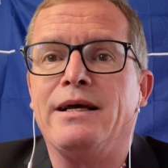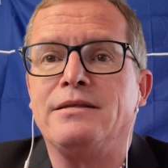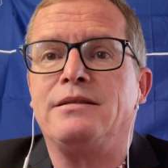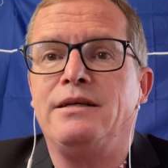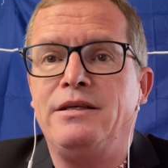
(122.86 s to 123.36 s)

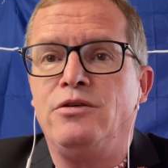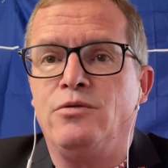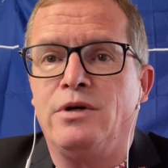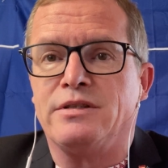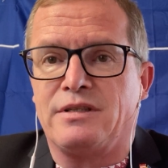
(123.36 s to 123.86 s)
as the
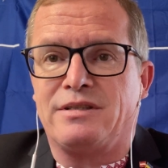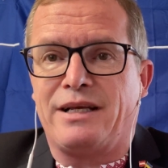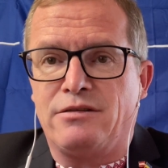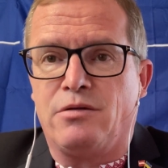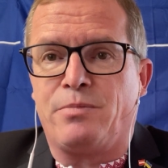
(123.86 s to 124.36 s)
EU, as the
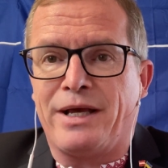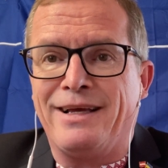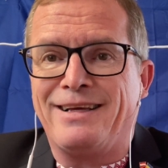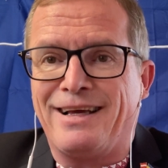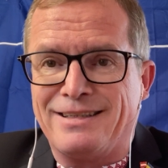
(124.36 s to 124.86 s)
central
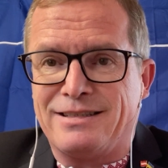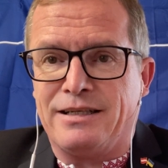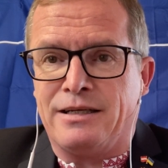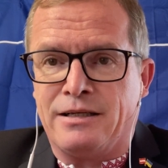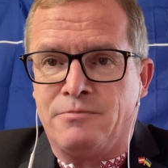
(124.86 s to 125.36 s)
bank, as
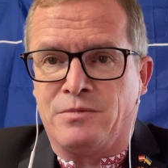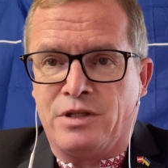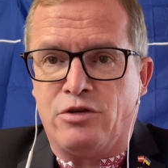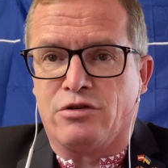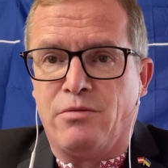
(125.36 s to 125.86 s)
the
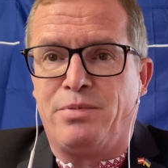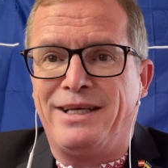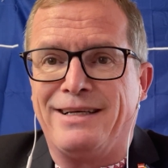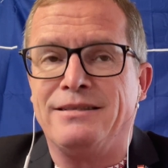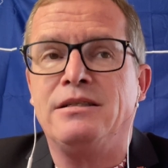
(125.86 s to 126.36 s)

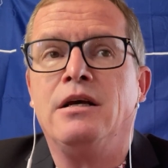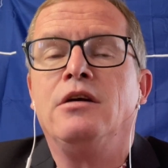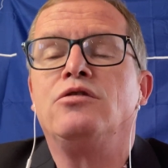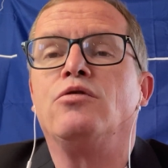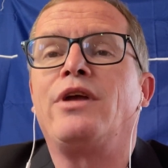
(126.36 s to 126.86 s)
Europeans,
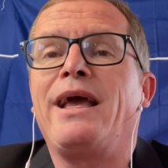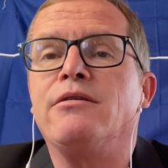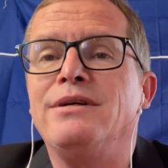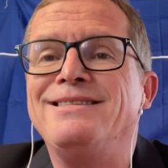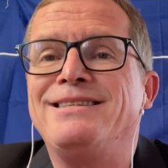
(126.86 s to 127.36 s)
to
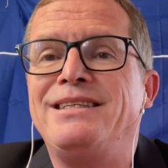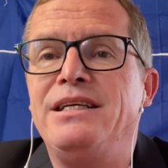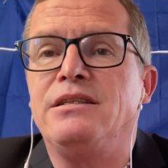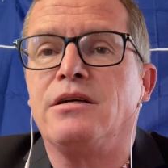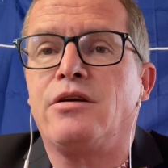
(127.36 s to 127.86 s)

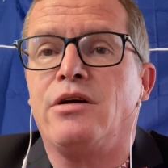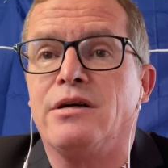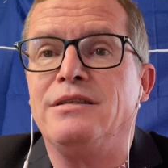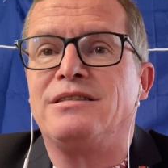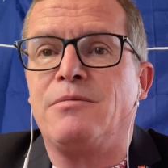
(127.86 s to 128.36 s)
guarantee the
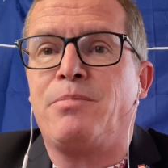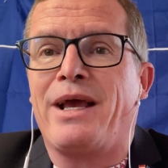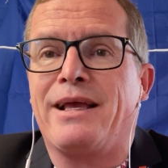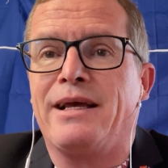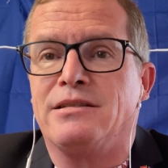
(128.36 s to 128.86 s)
currency
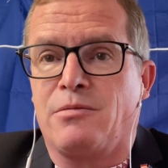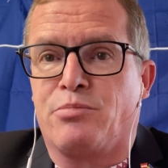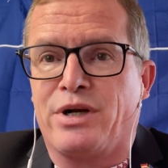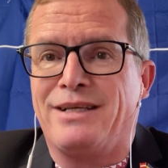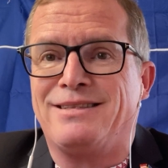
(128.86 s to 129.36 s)
back at the
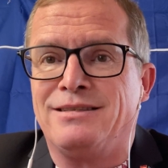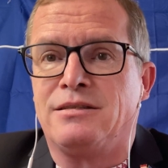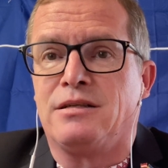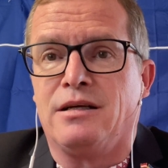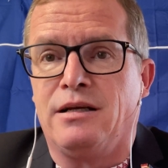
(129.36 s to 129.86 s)

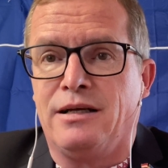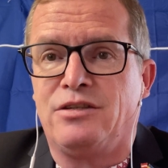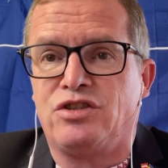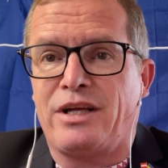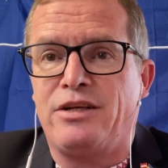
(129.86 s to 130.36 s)
present
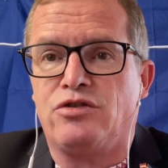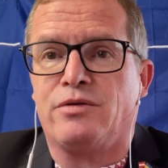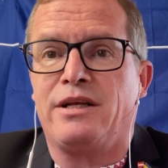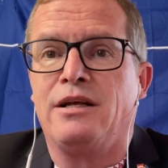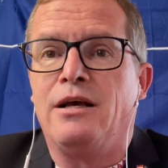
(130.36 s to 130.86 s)
exchange
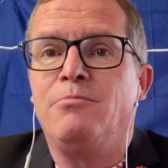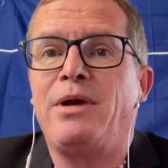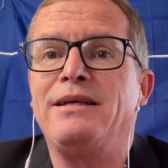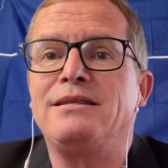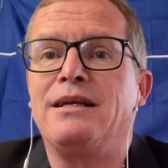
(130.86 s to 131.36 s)
rate,
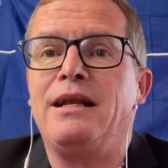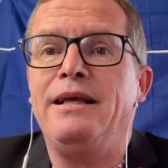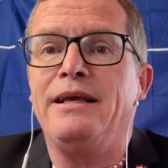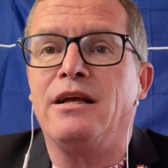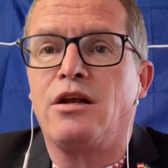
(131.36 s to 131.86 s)

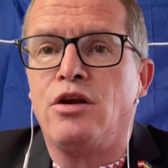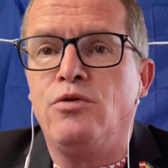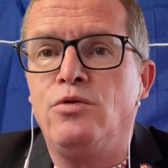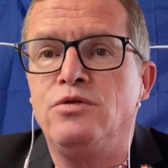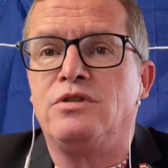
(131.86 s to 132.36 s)
basically
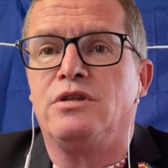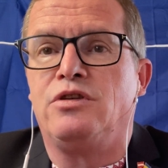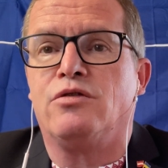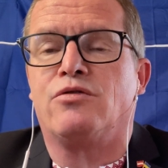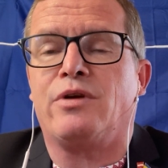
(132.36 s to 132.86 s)
include
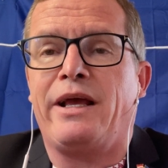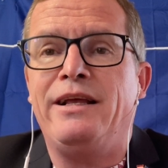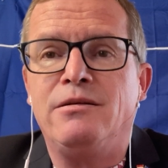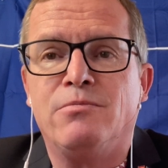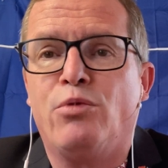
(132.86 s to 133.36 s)

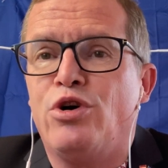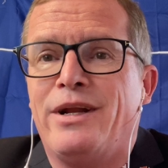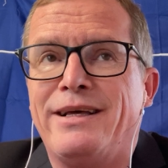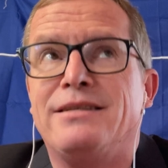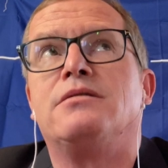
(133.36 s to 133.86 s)
Ukraine more or
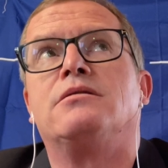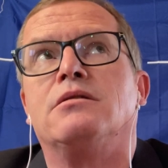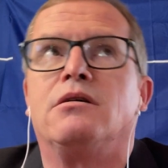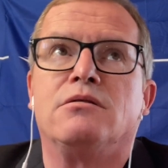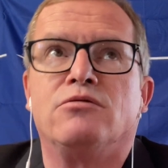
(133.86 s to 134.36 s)
less
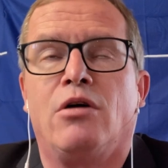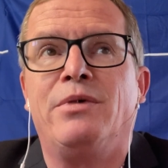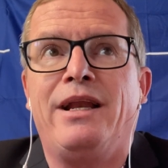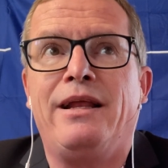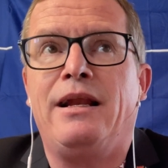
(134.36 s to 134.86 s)

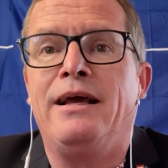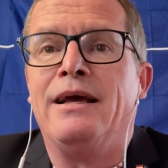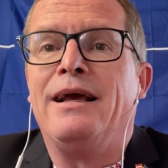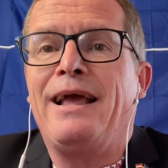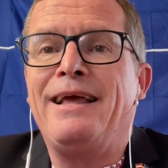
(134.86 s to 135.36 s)
nominally
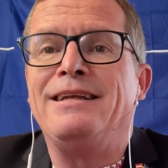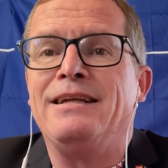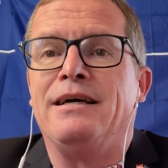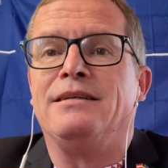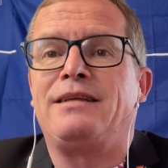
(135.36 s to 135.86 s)
in
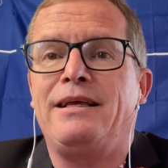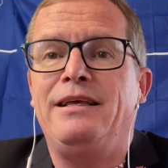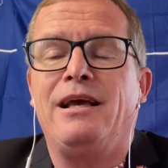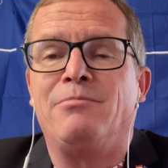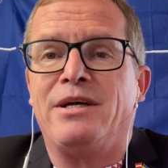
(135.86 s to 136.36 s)
the
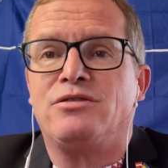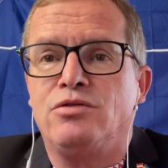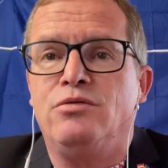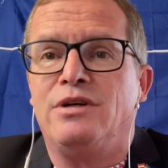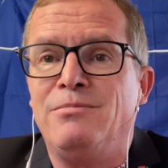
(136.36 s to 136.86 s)

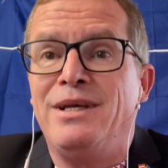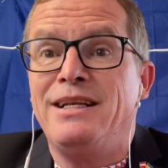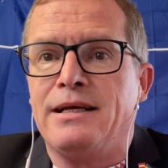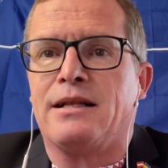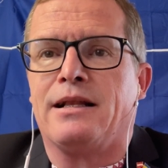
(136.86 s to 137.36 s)
EMR2
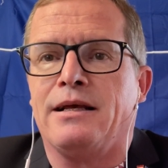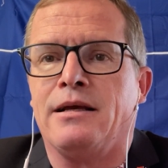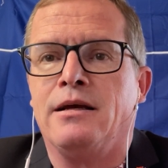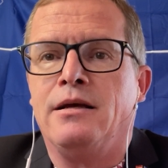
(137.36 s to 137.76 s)
immediately,